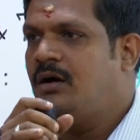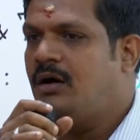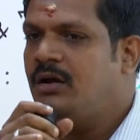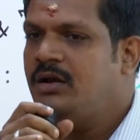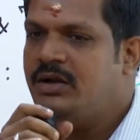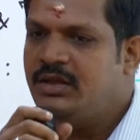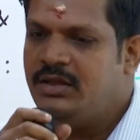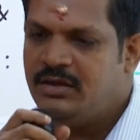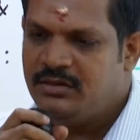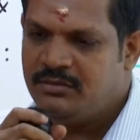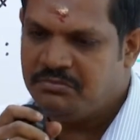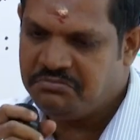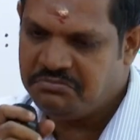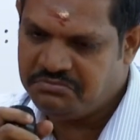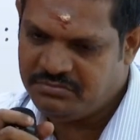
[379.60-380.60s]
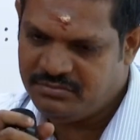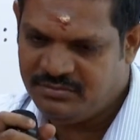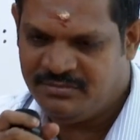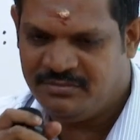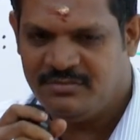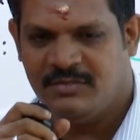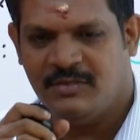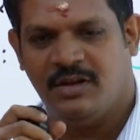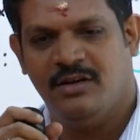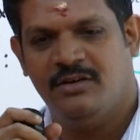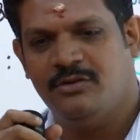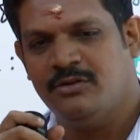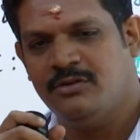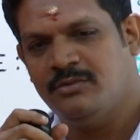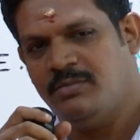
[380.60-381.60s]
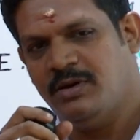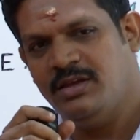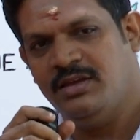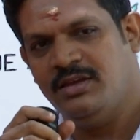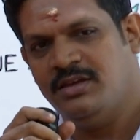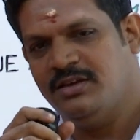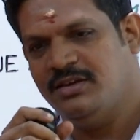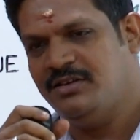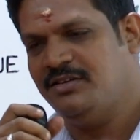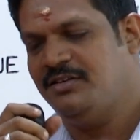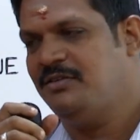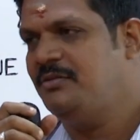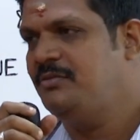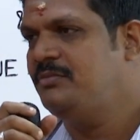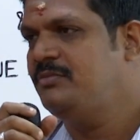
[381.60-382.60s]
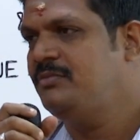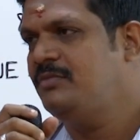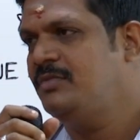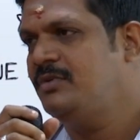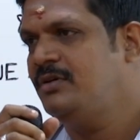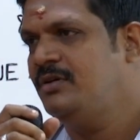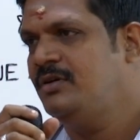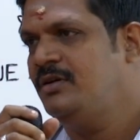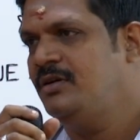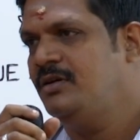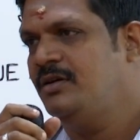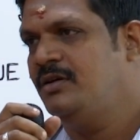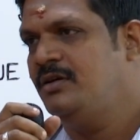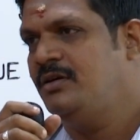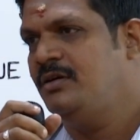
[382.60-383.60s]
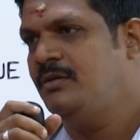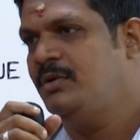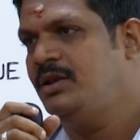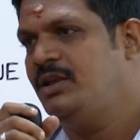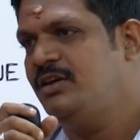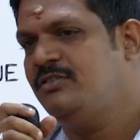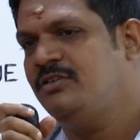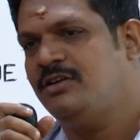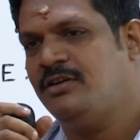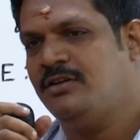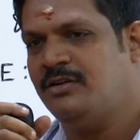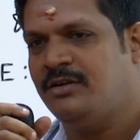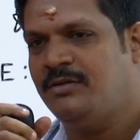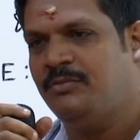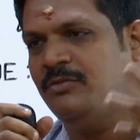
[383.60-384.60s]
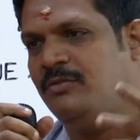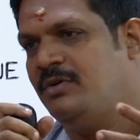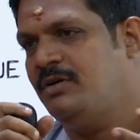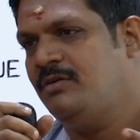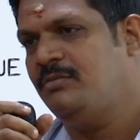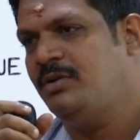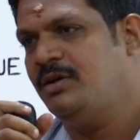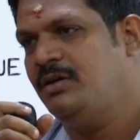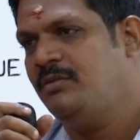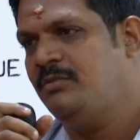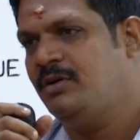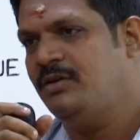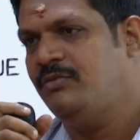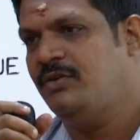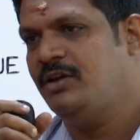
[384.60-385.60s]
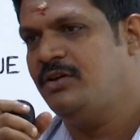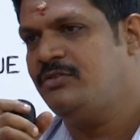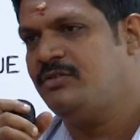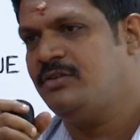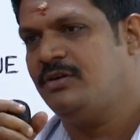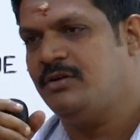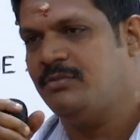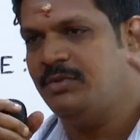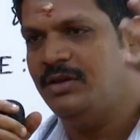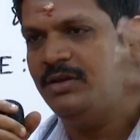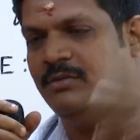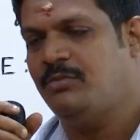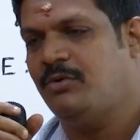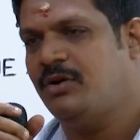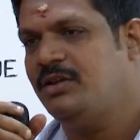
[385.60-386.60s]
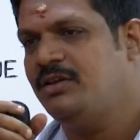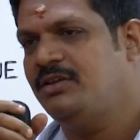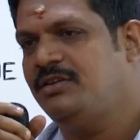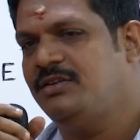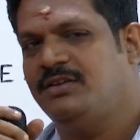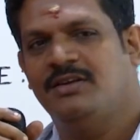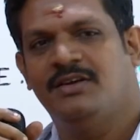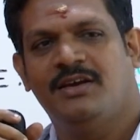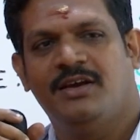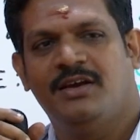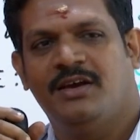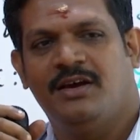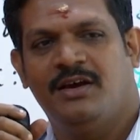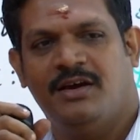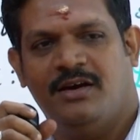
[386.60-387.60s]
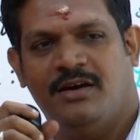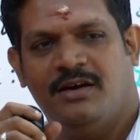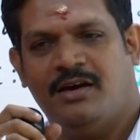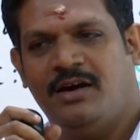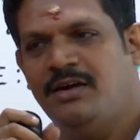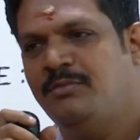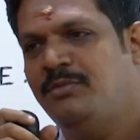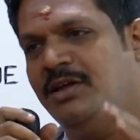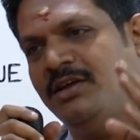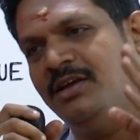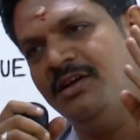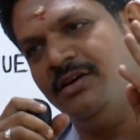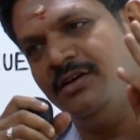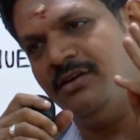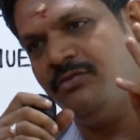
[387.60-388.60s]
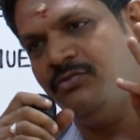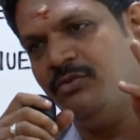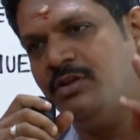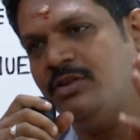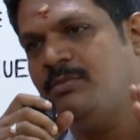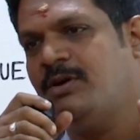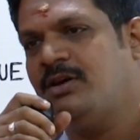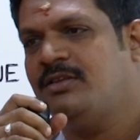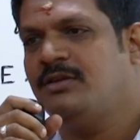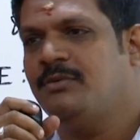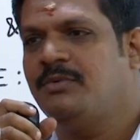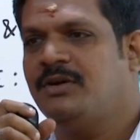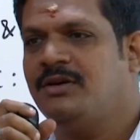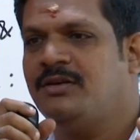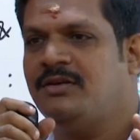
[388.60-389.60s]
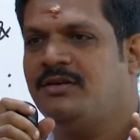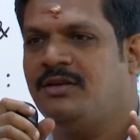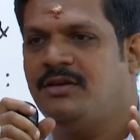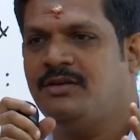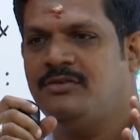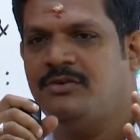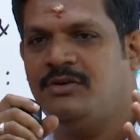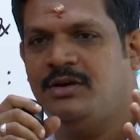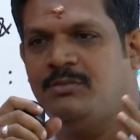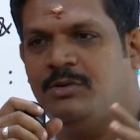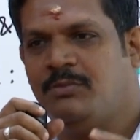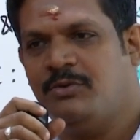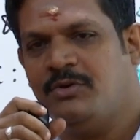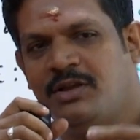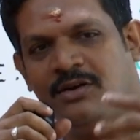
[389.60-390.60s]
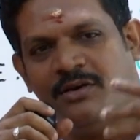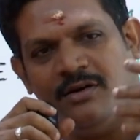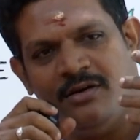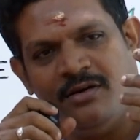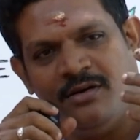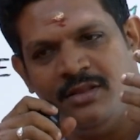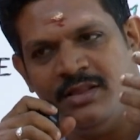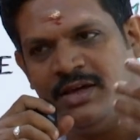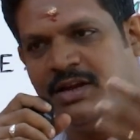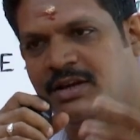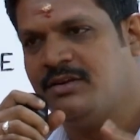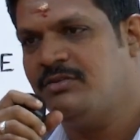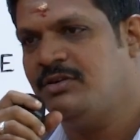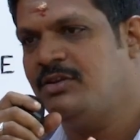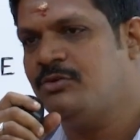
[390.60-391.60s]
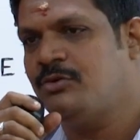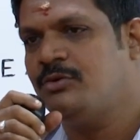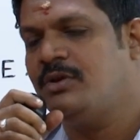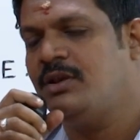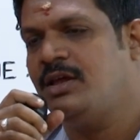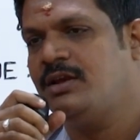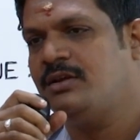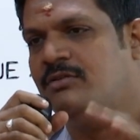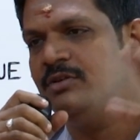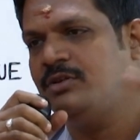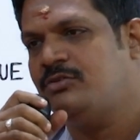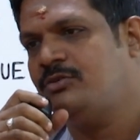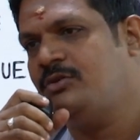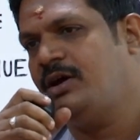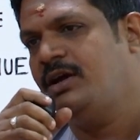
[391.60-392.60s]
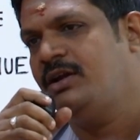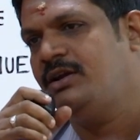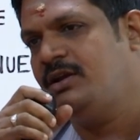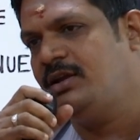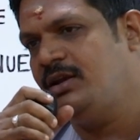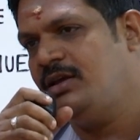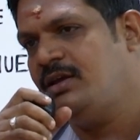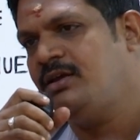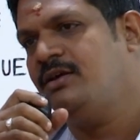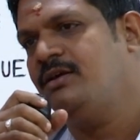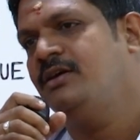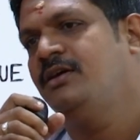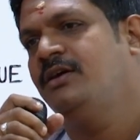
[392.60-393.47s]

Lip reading: Already, I don't know, by nature or not, by my face or my body, I am taking a Unnat Bharat Abhiyan, so I am reporting all the activities, rural activities to IIT Delhi.